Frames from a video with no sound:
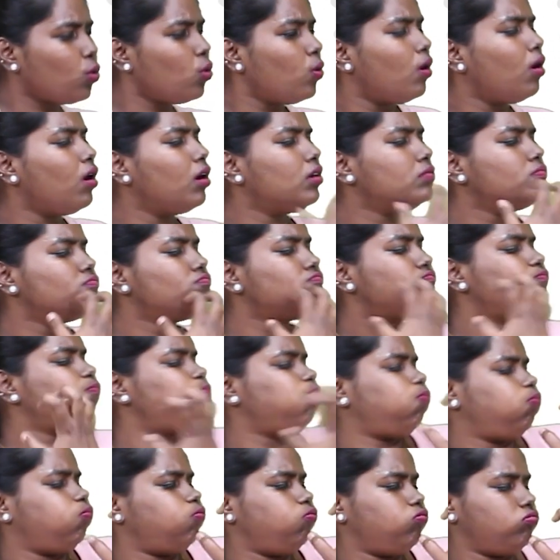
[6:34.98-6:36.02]
So we
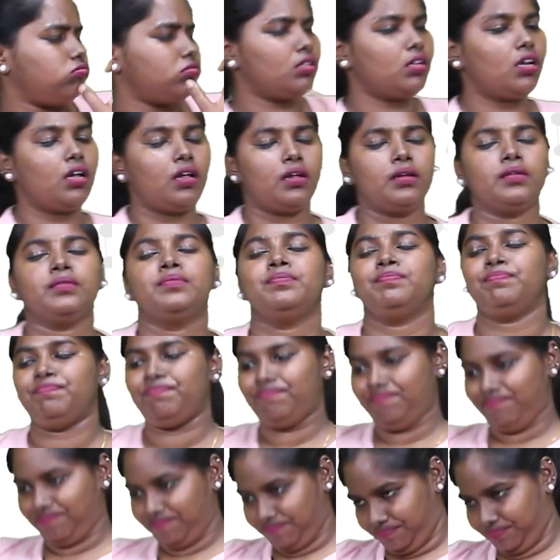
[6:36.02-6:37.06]
talked about the addition
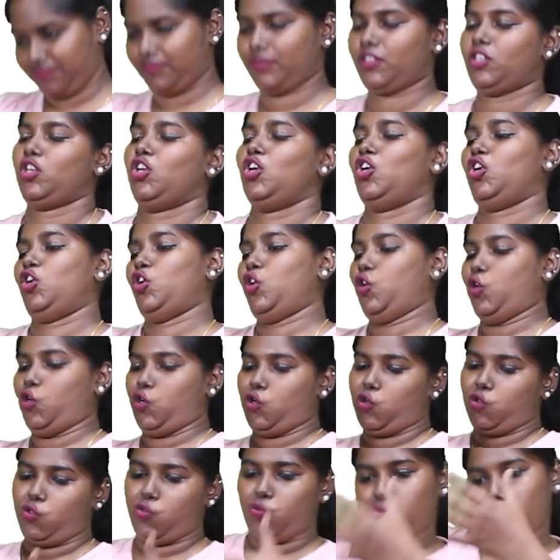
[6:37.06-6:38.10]
of high-calorie
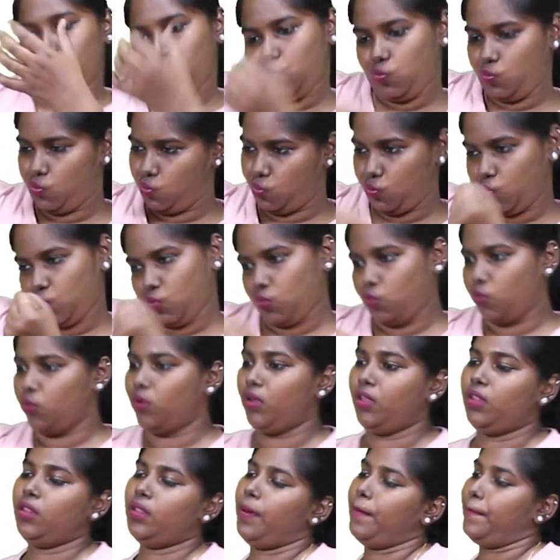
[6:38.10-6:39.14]
milk and sugars
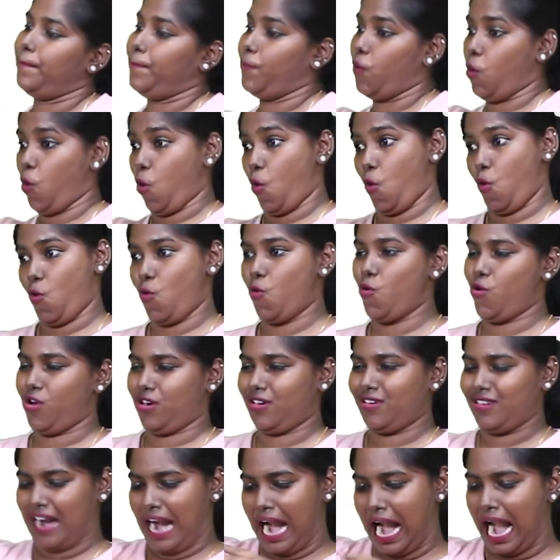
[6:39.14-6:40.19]
to cocoa to get
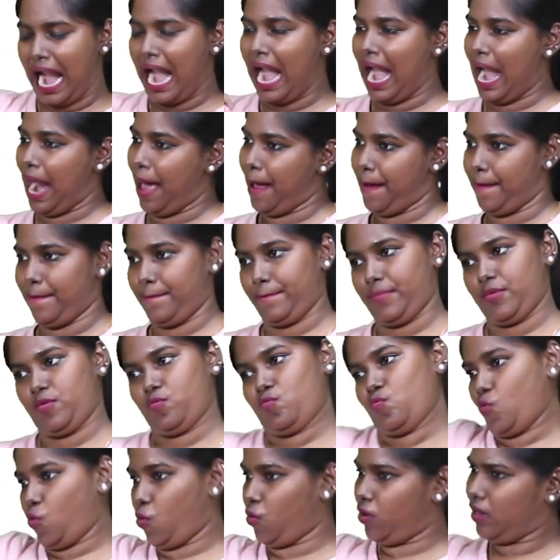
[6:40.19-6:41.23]
rid of the bitter
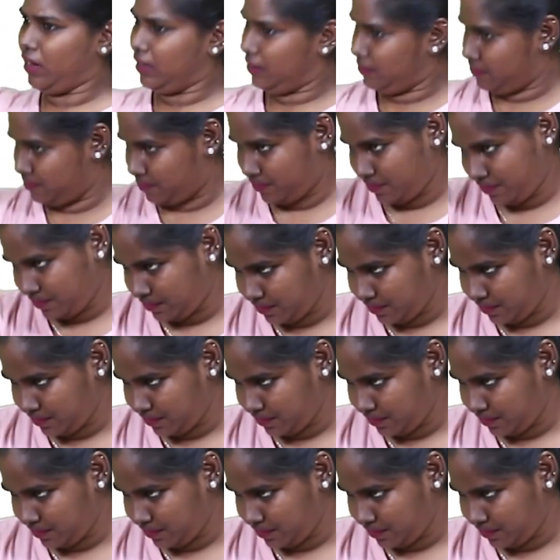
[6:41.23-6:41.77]
taste, right?